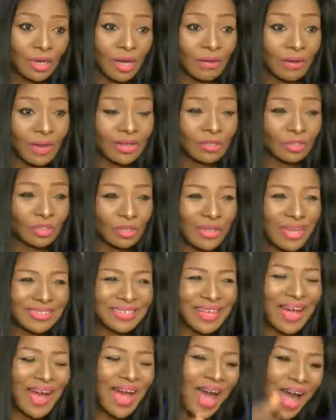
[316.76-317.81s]
All right, so that's
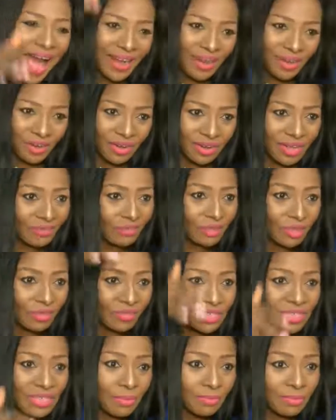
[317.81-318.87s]
a higher level of
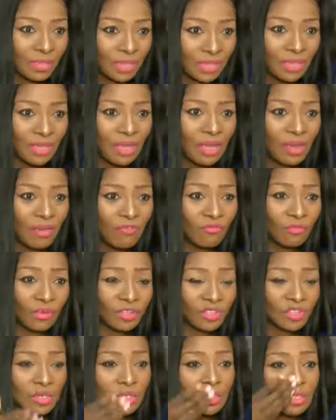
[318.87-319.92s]
assembly
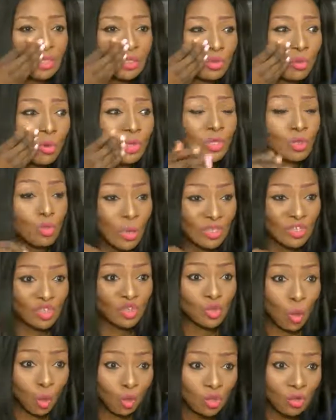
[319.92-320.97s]
versus, so we're
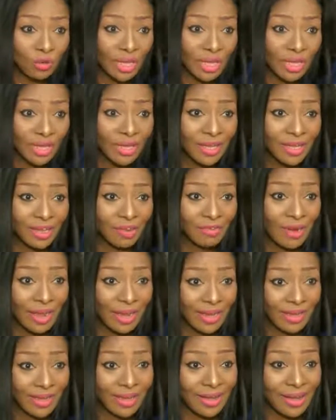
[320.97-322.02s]
soldering,
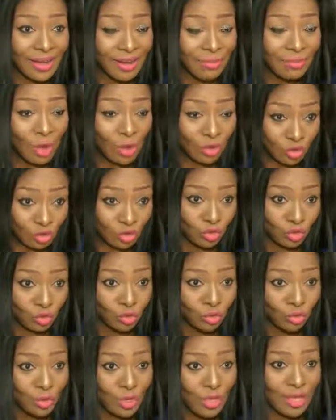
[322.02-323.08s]
right,
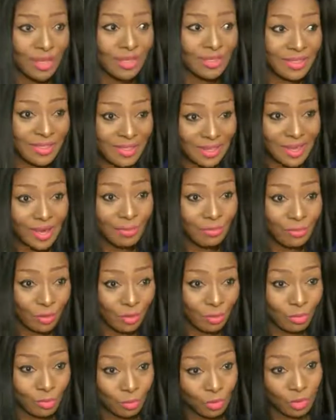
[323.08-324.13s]
onto the
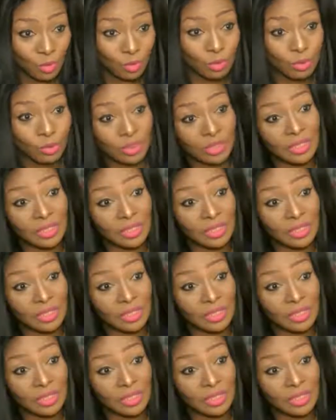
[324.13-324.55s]
motherboard, which you will